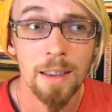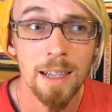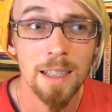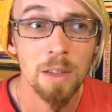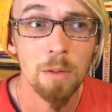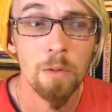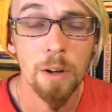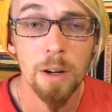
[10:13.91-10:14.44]
that's
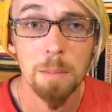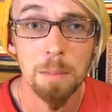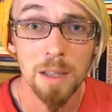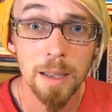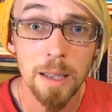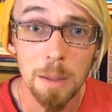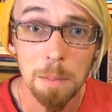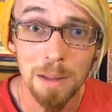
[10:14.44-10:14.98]
a very
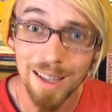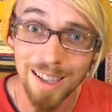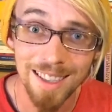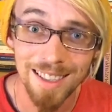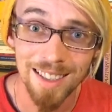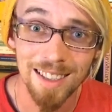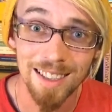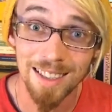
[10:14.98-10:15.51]
bleak
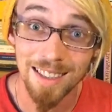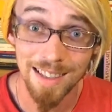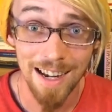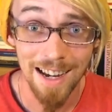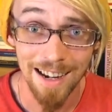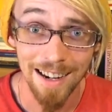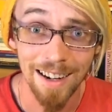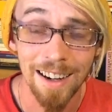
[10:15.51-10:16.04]
place to
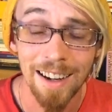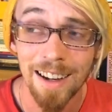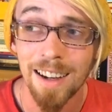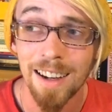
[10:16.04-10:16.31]
stay.